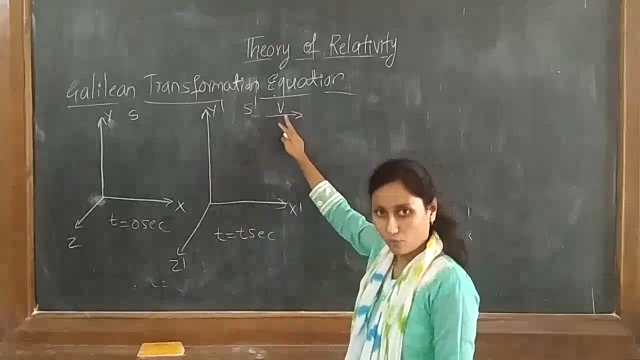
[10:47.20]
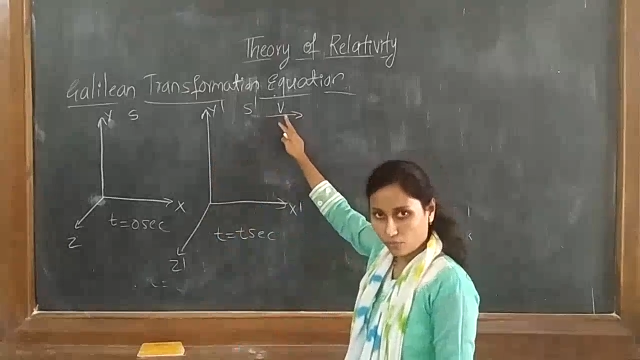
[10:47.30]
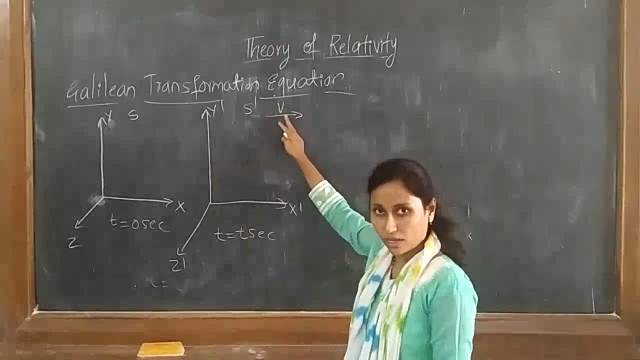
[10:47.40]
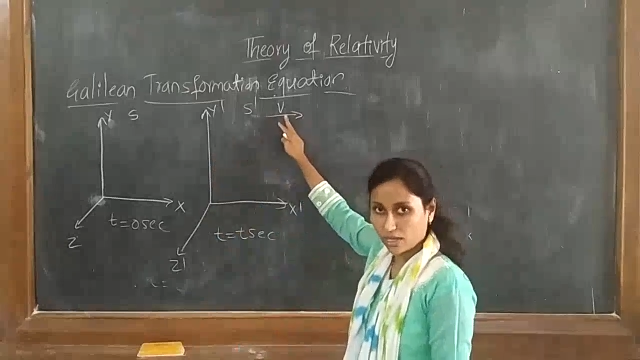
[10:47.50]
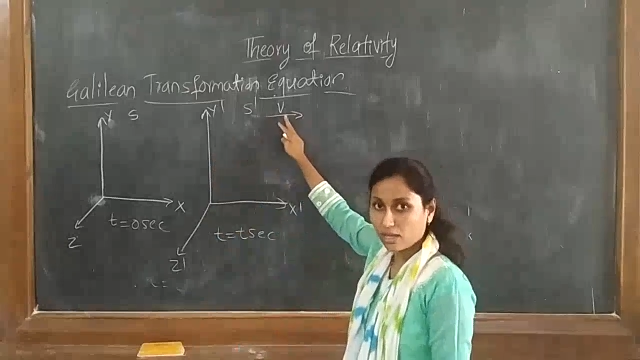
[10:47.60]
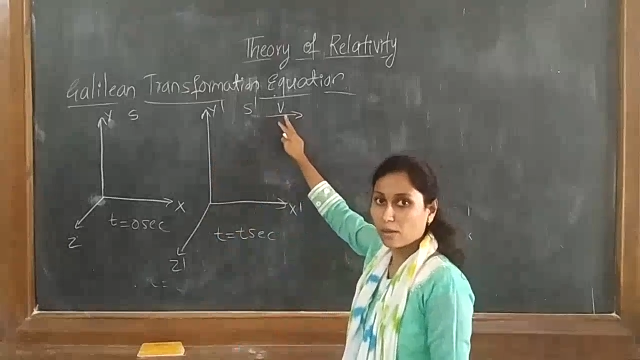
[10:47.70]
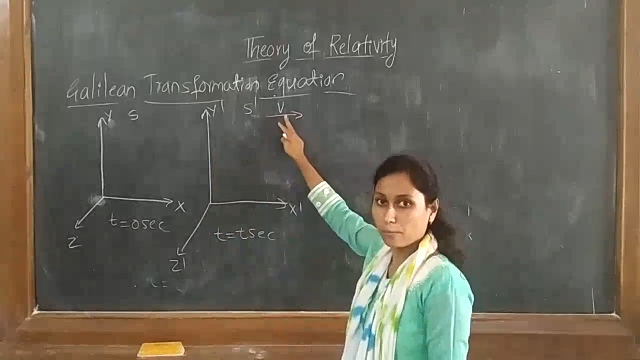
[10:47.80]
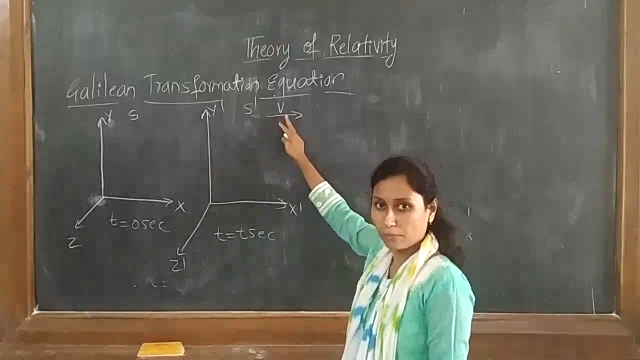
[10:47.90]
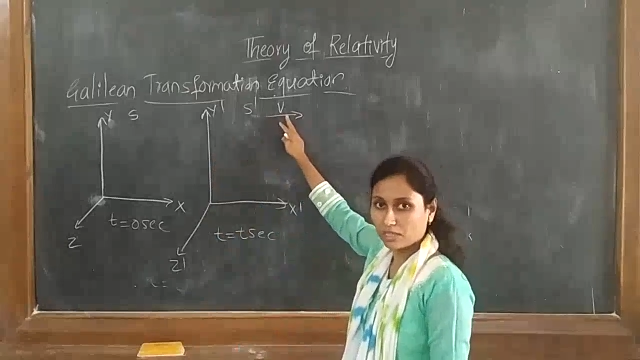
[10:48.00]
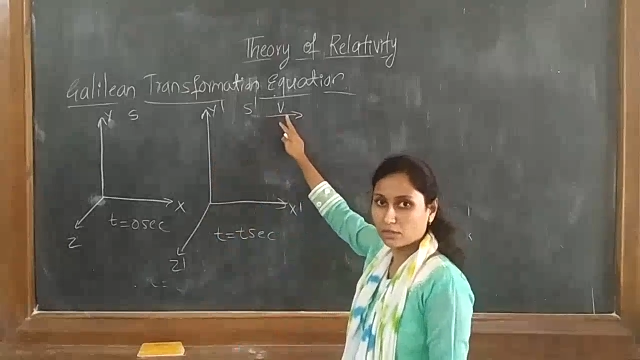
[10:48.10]
v
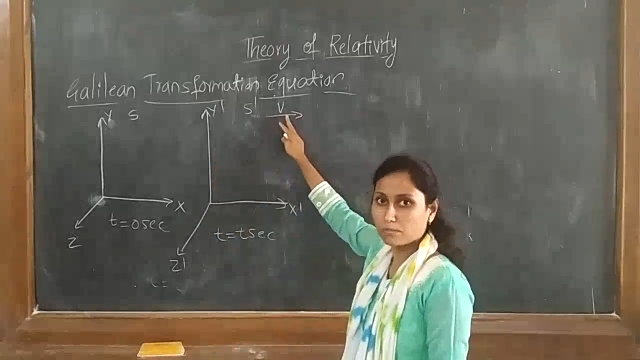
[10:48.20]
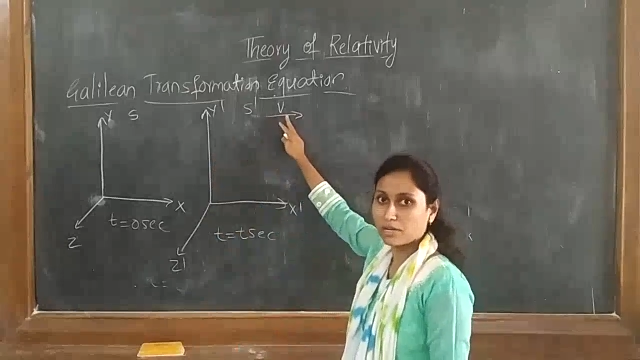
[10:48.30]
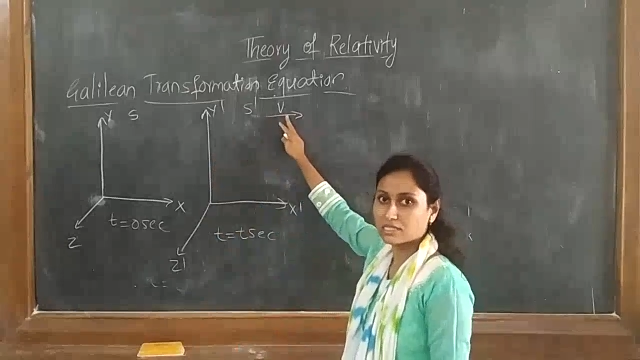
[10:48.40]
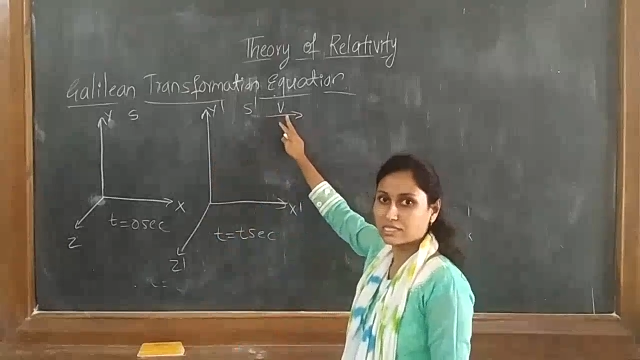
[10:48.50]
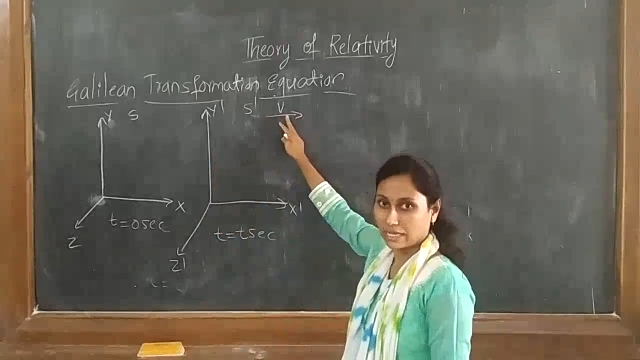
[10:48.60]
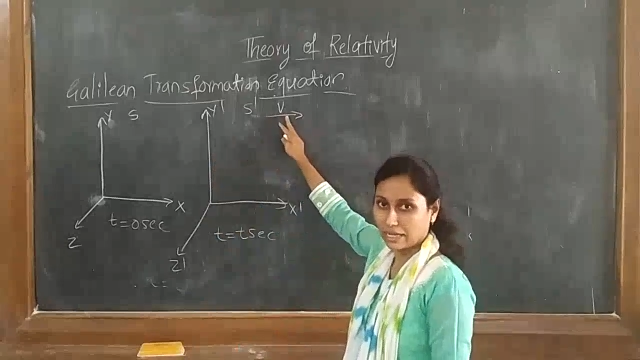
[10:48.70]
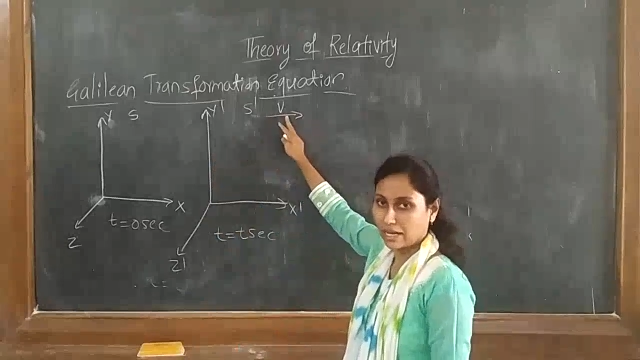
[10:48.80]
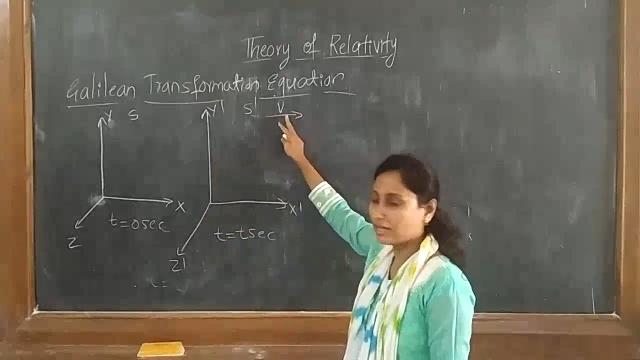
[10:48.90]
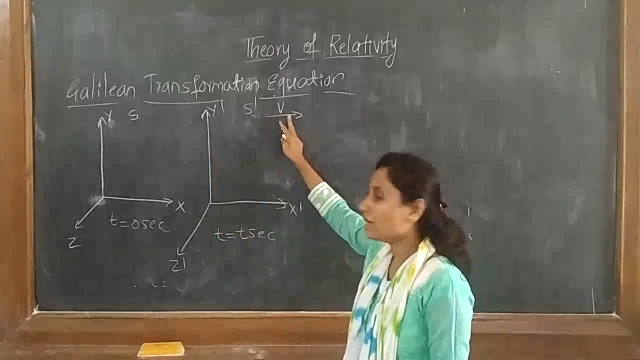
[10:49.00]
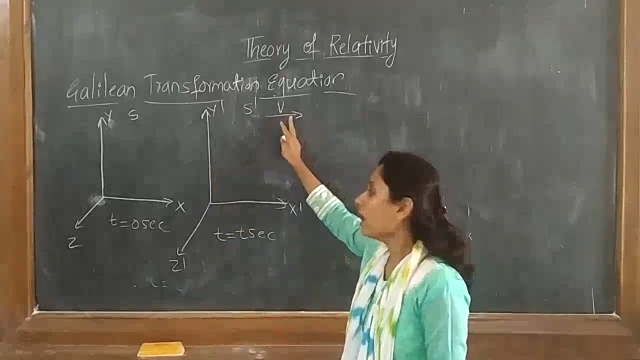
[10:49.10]
meter per
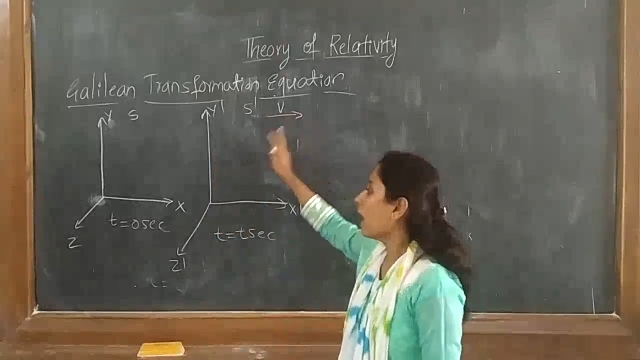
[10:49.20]
second